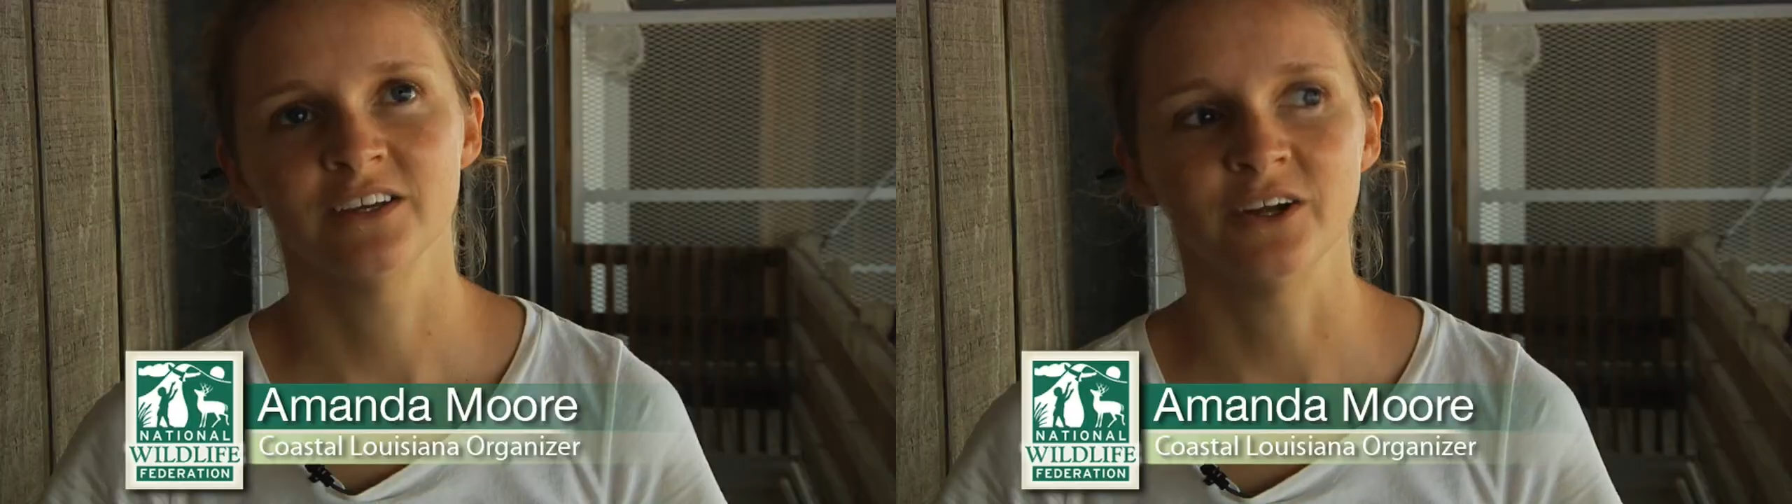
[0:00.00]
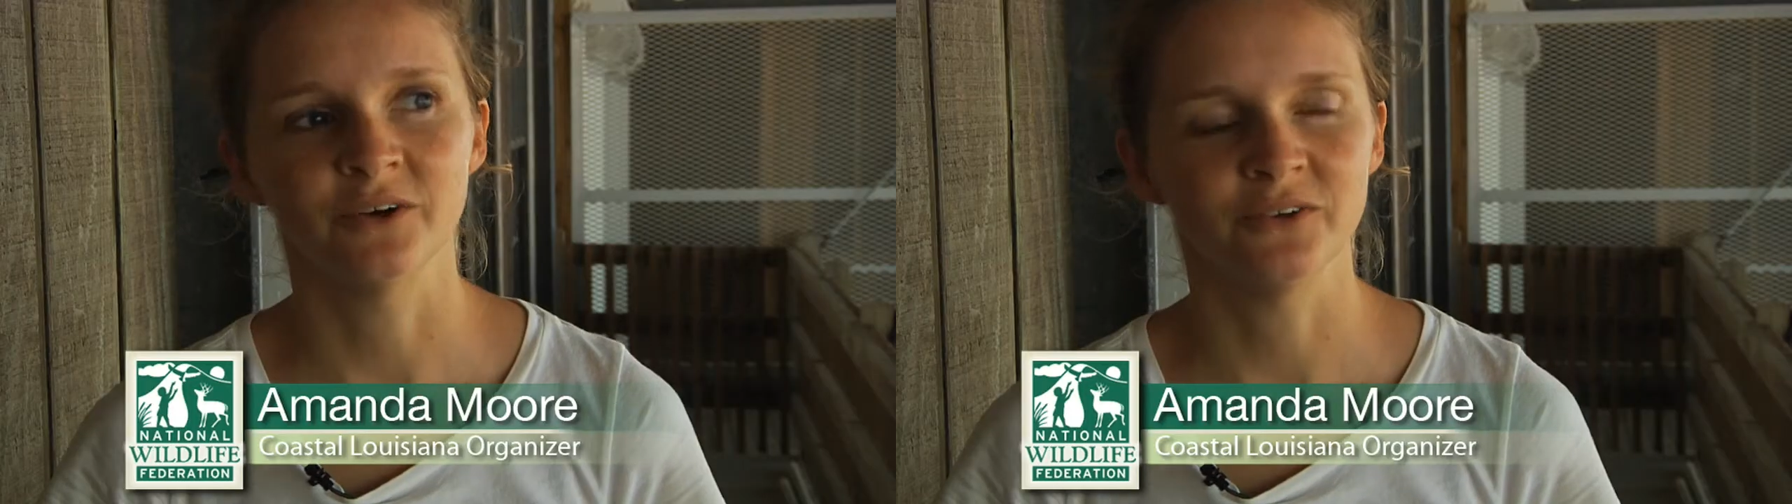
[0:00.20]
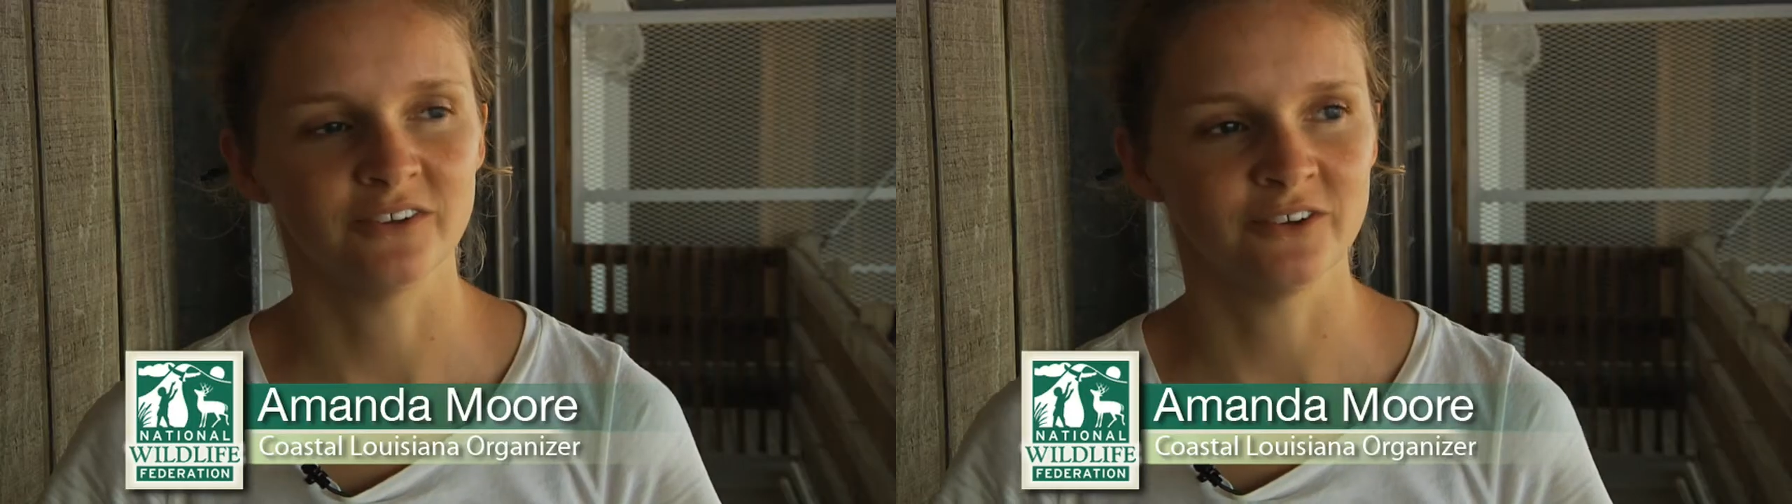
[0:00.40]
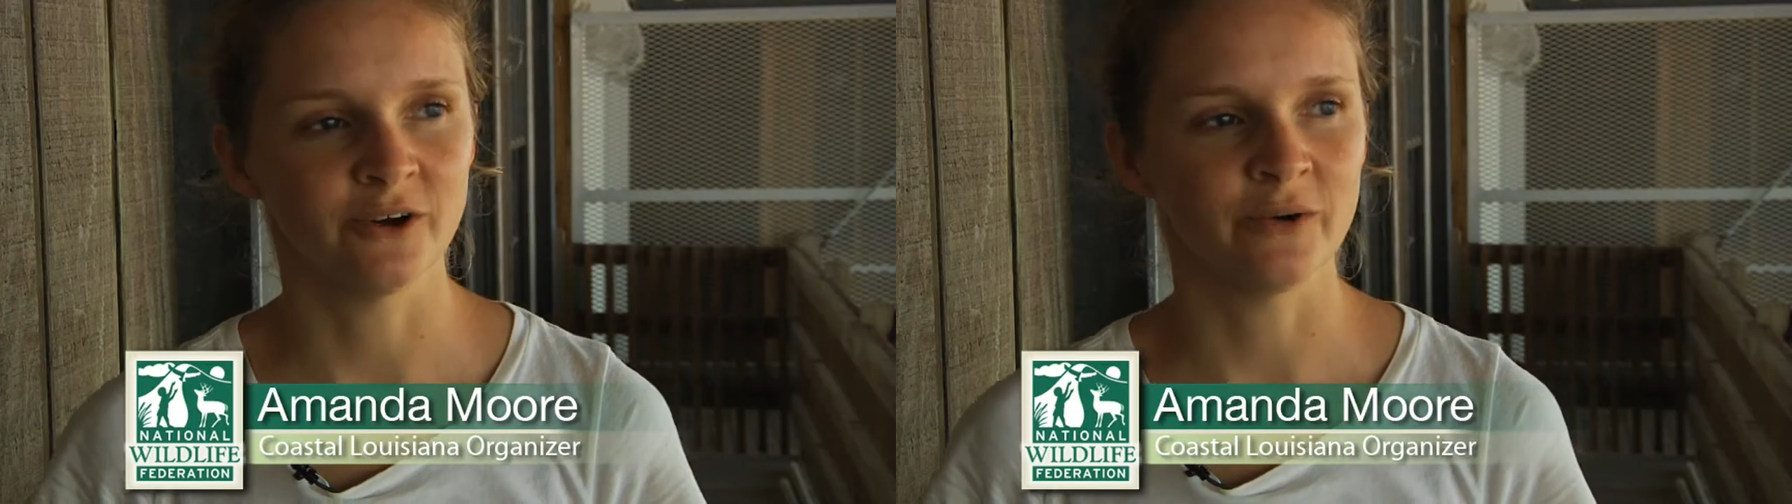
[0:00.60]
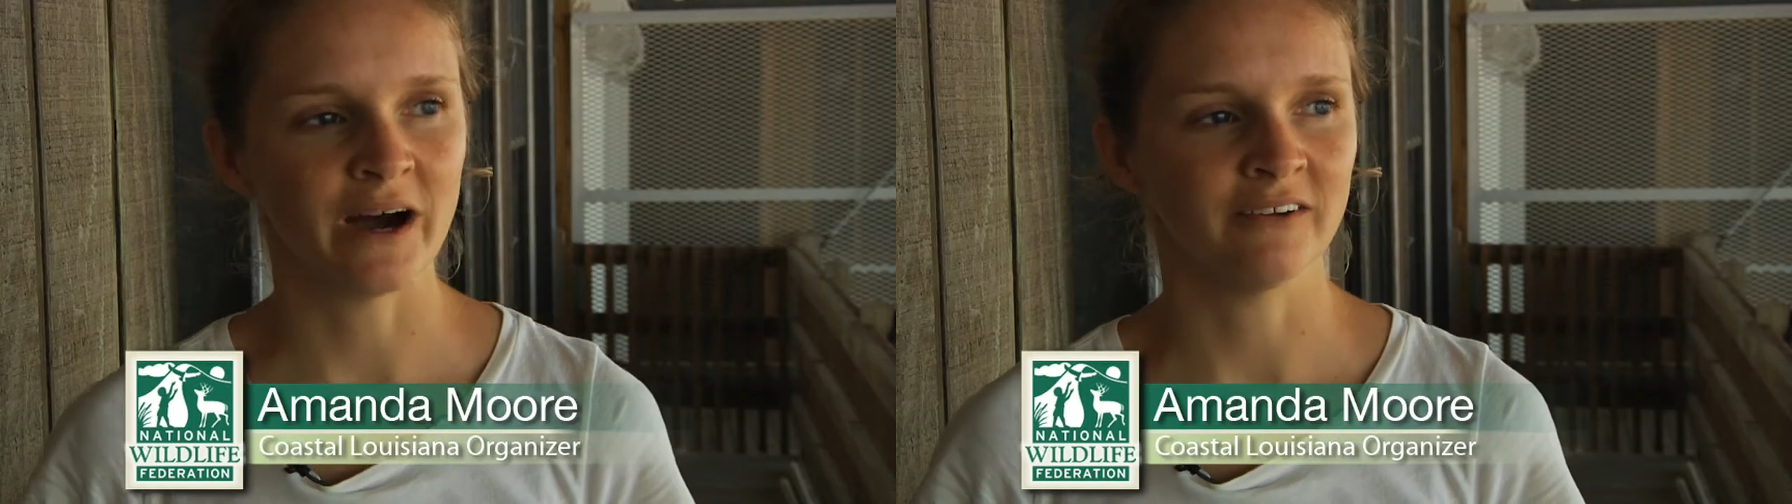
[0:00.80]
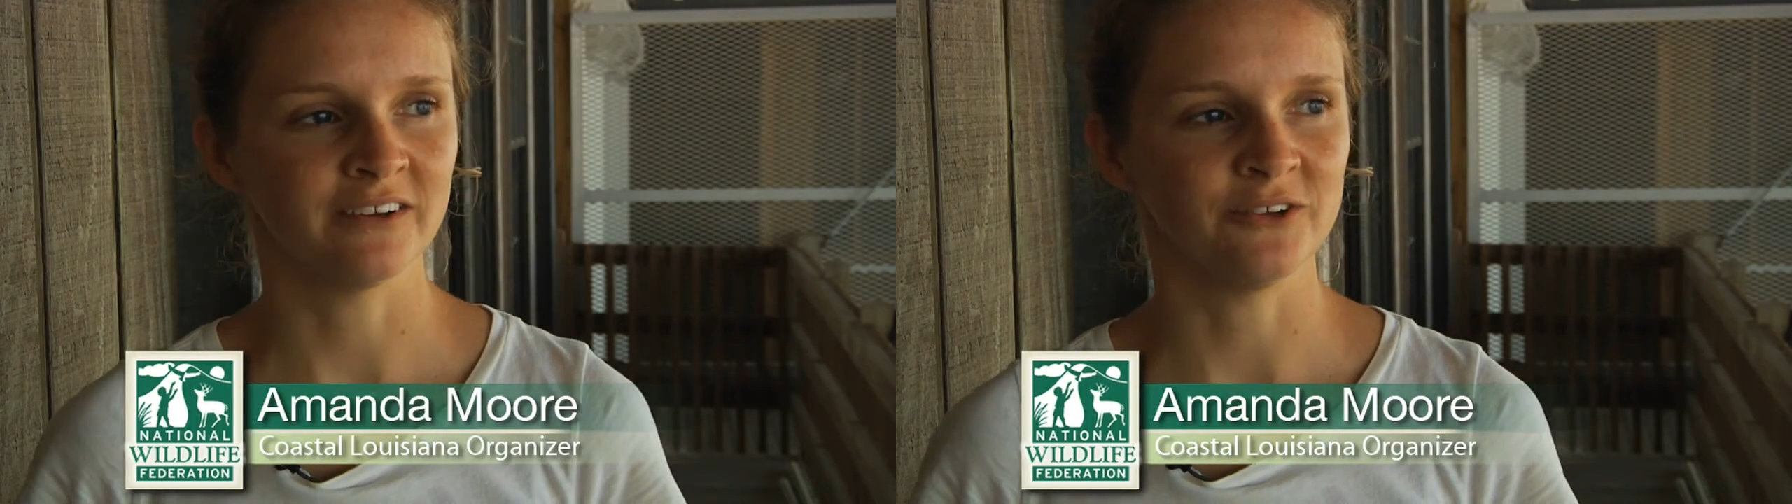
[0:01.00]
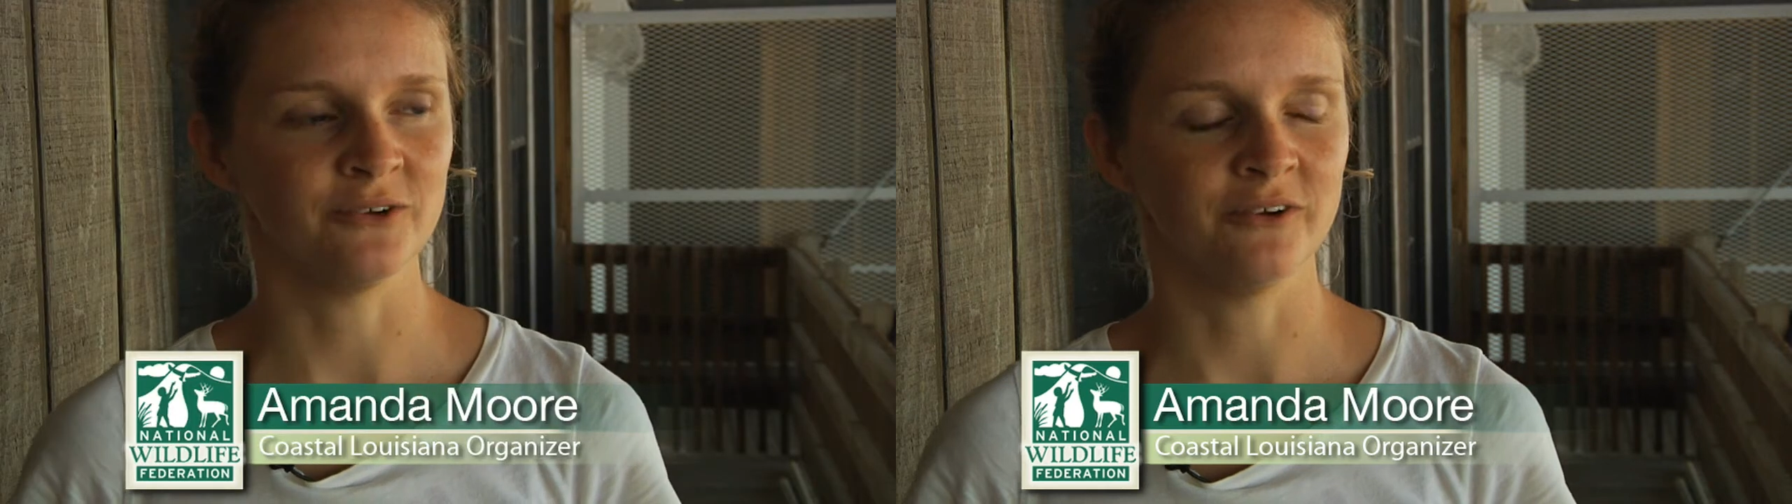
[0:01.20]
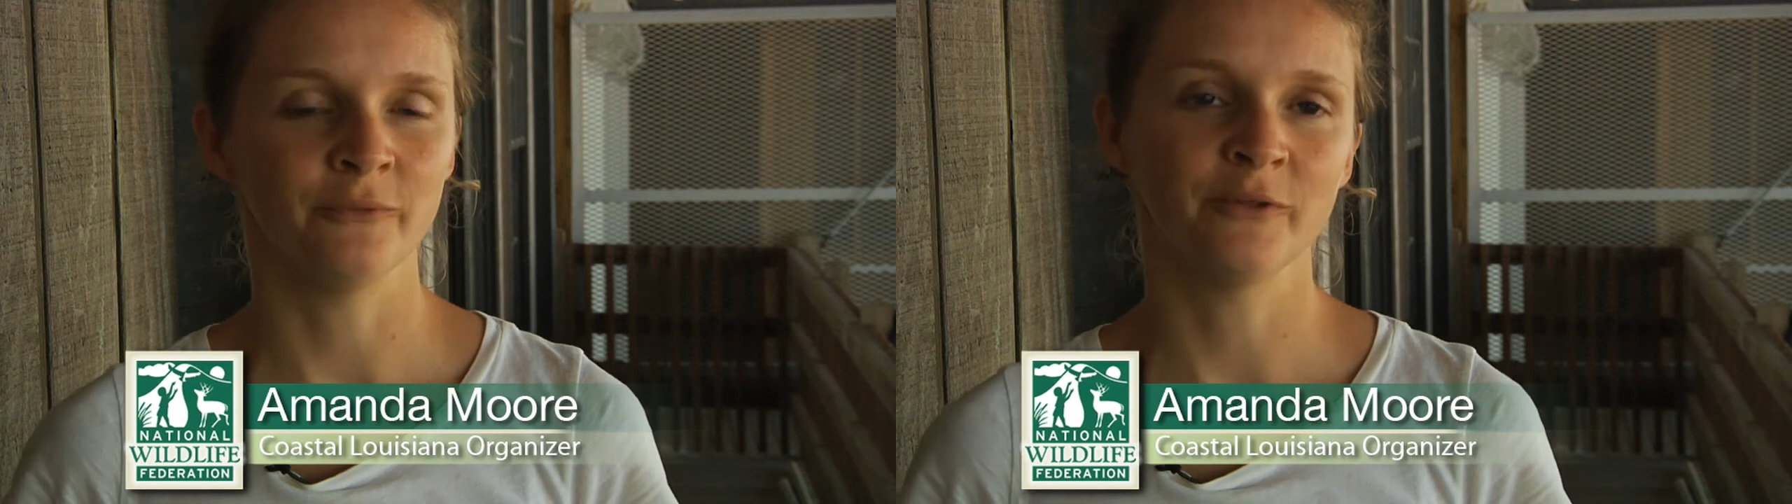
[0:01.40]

you know, you go out and you're